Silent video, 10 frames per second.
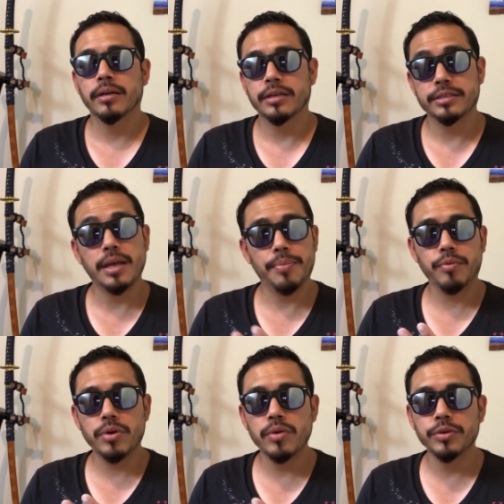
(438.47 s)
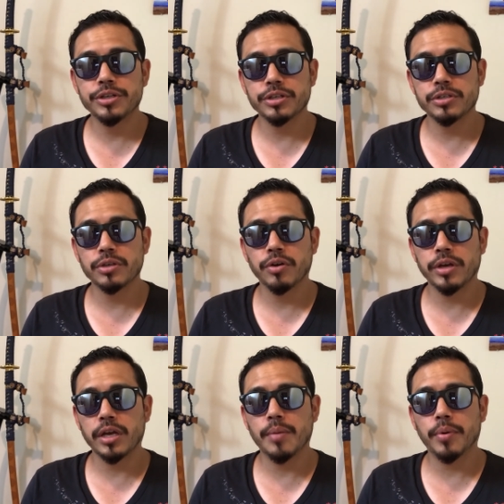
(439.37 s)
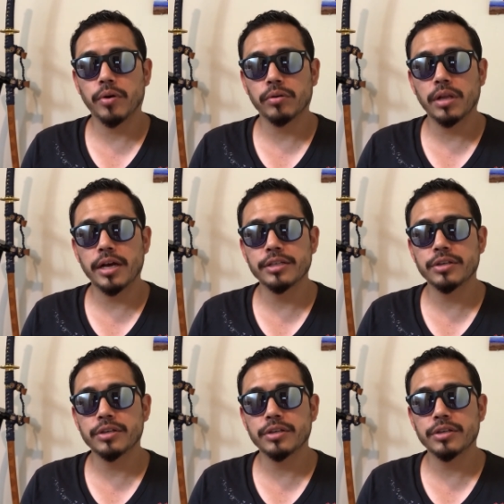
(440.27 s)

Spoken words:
Step 3, which is hooking up our lines,